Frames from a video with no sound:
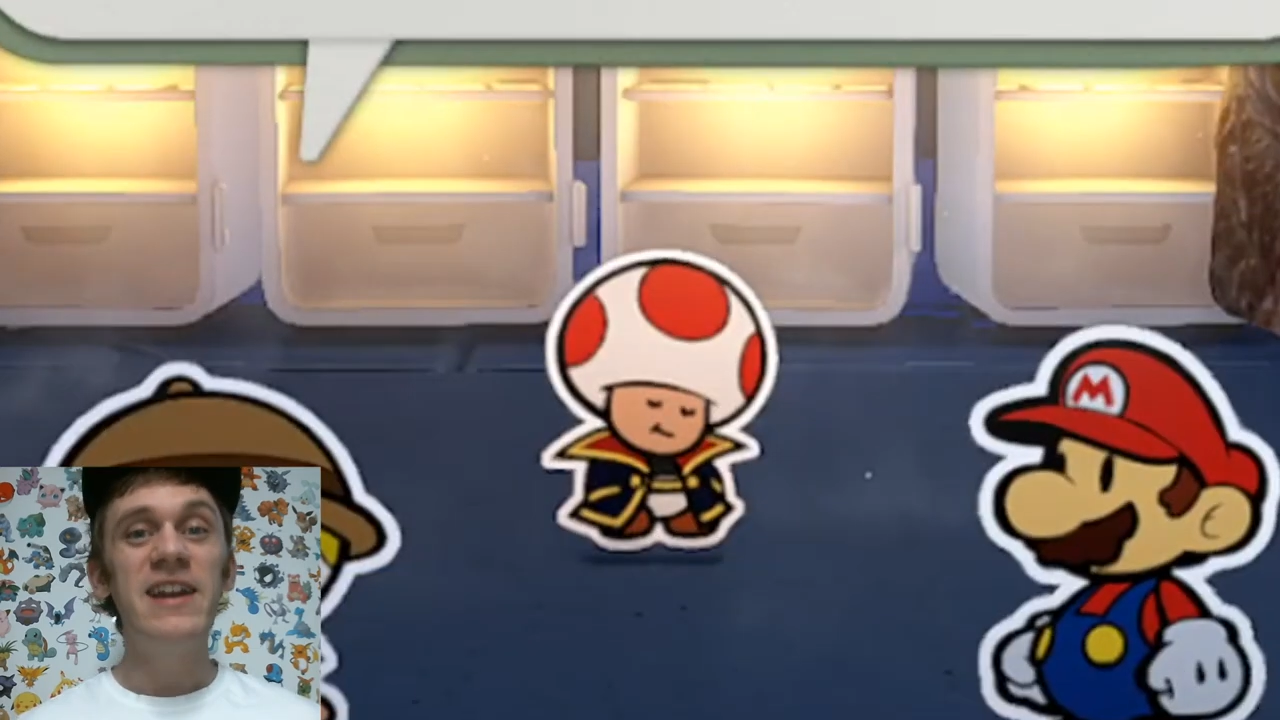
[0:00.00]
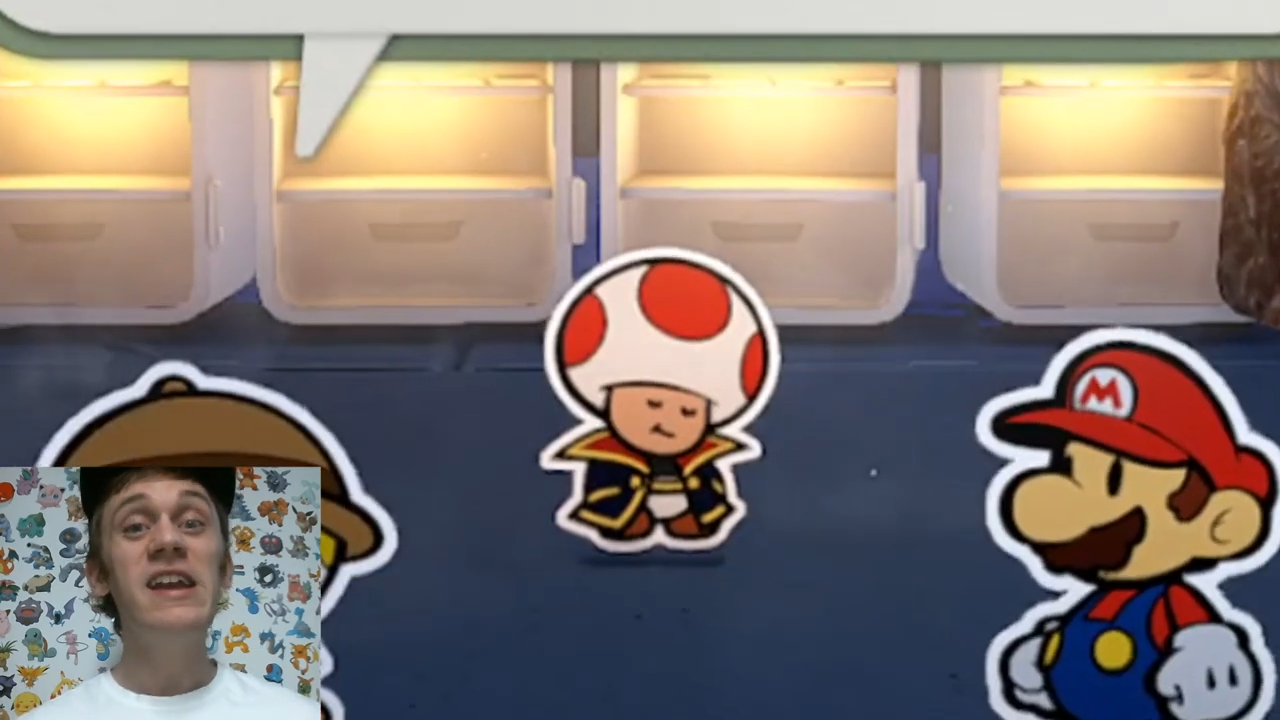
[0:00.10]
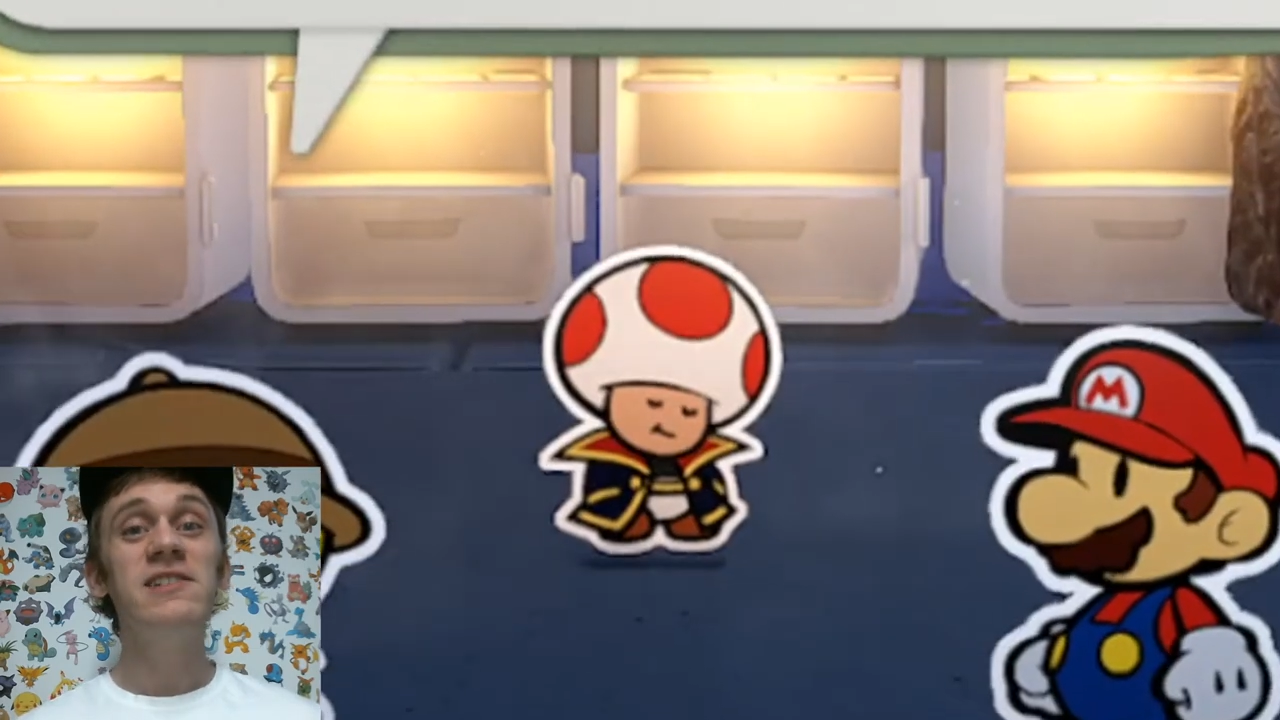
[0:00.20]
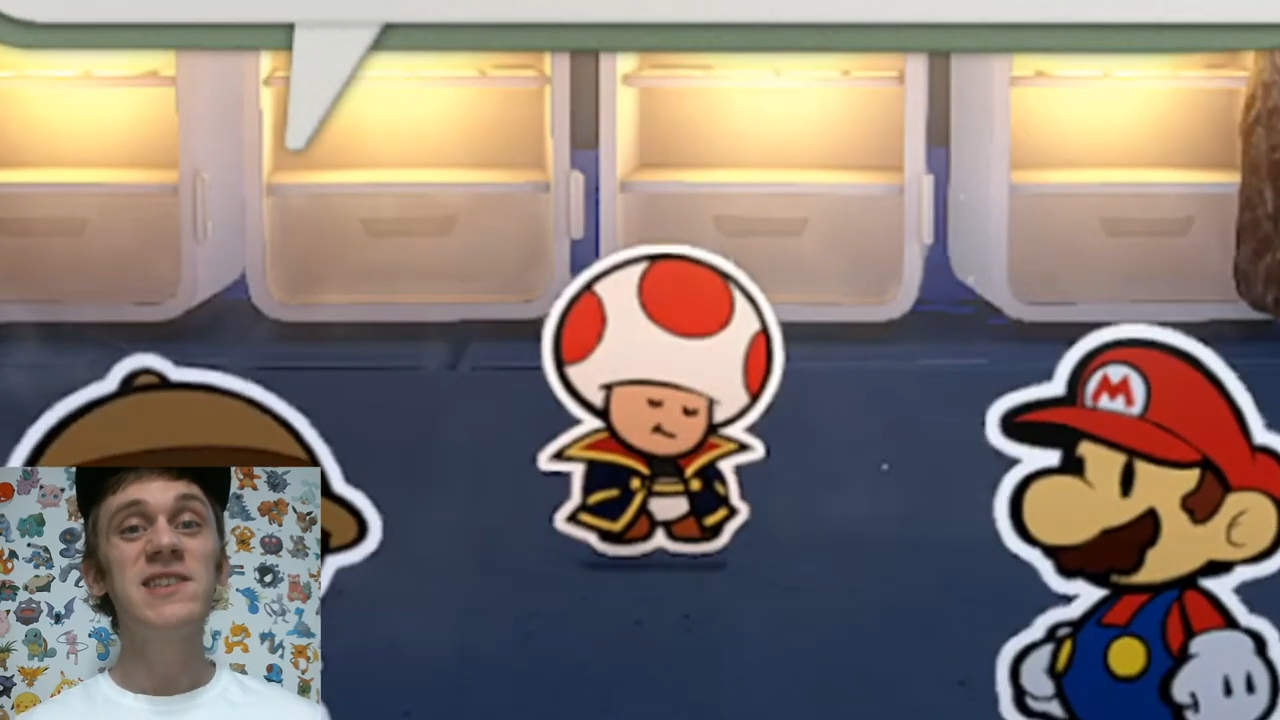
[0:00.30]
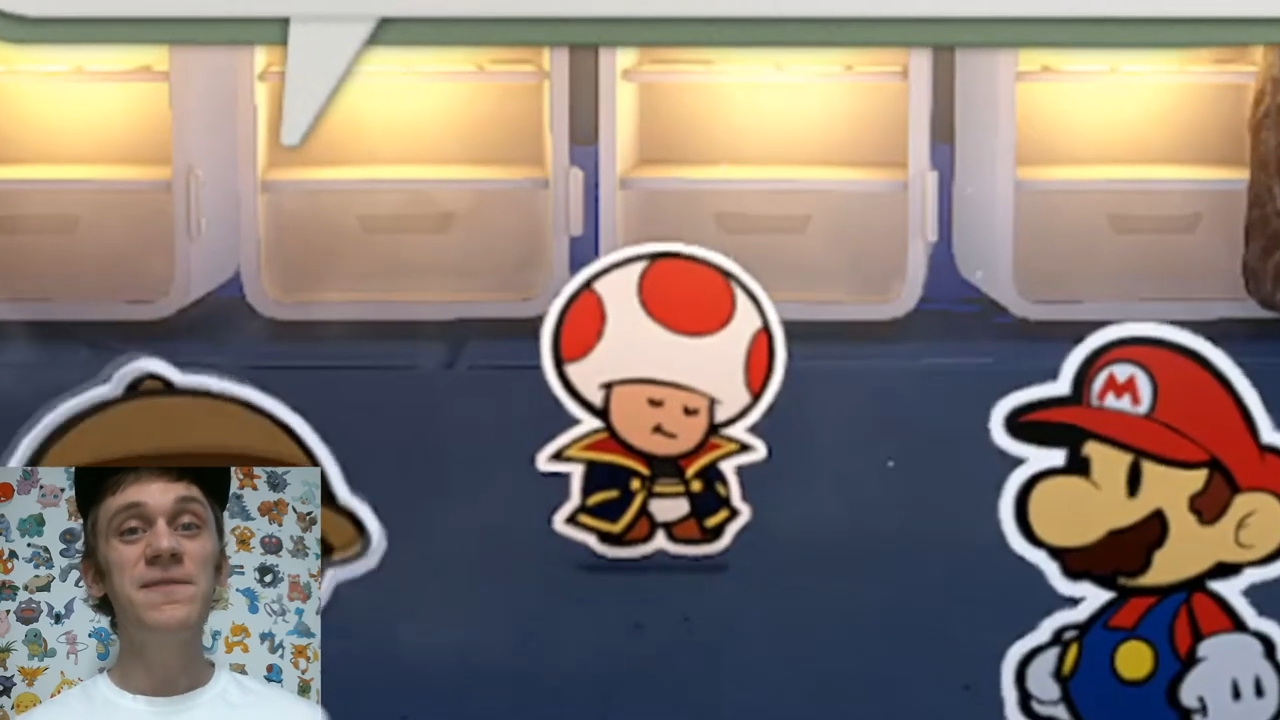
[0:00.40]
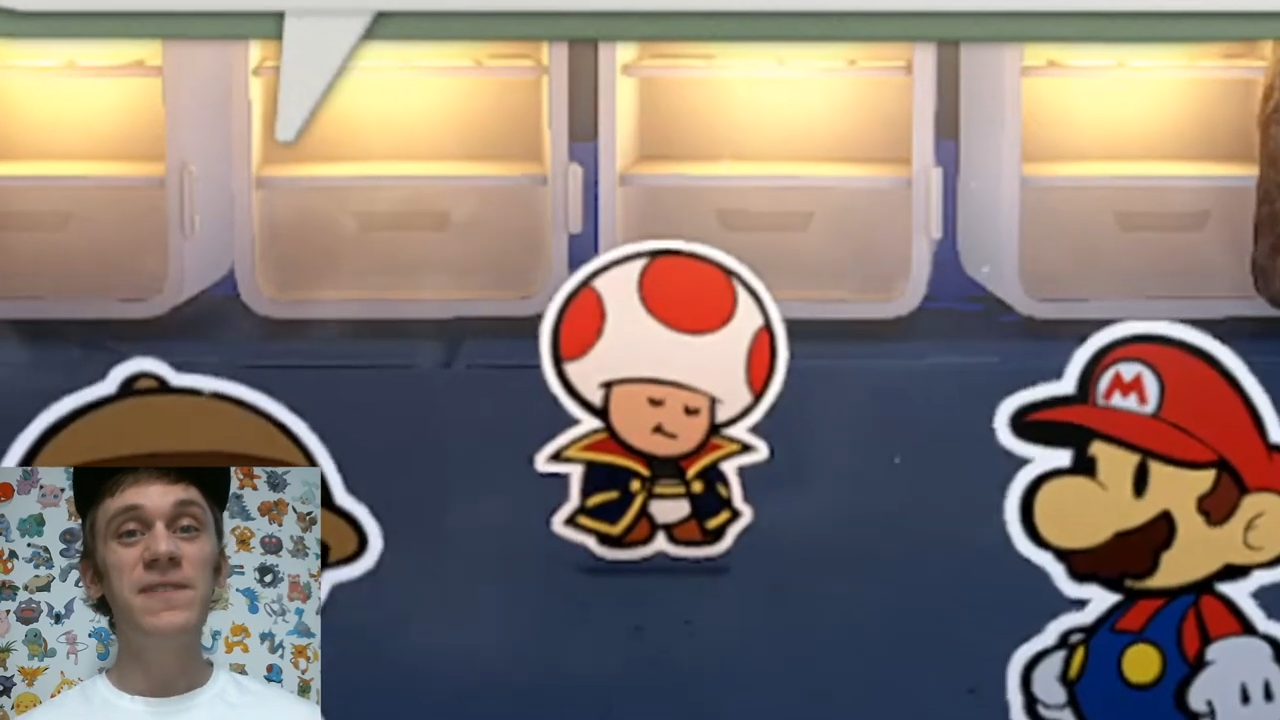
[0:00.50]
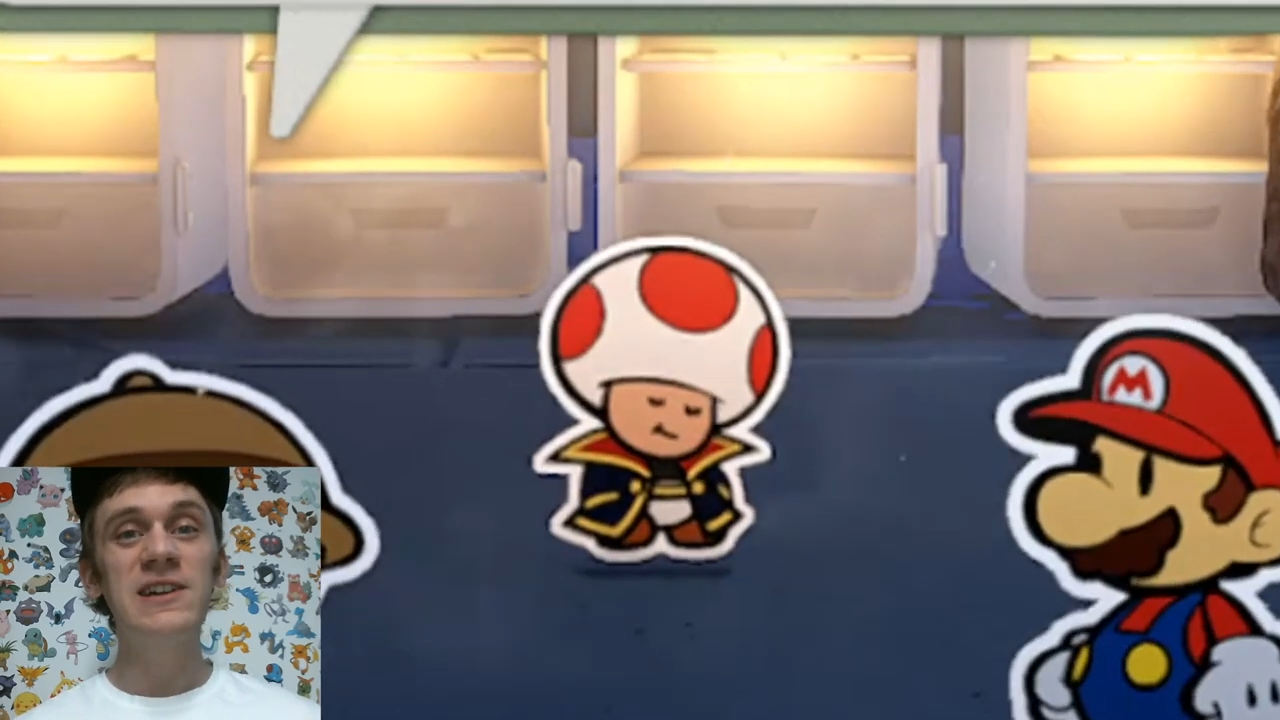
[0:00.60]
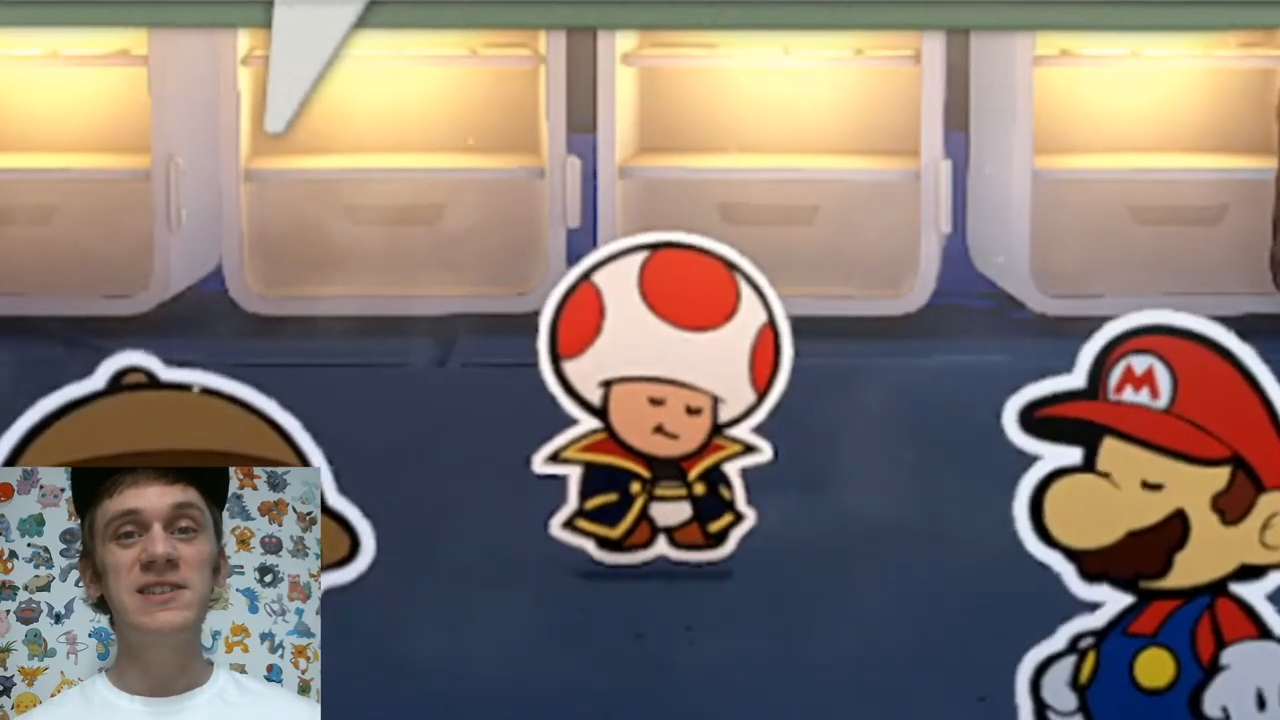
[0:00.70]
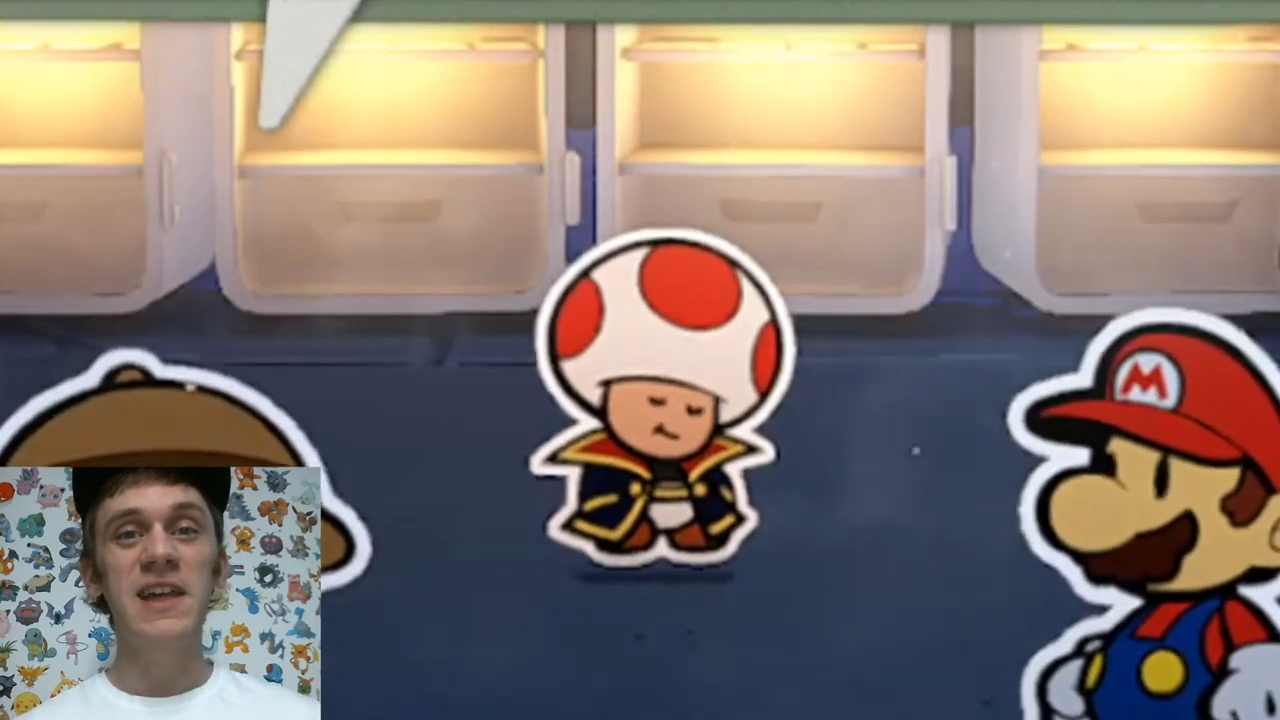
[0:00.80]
And here's the first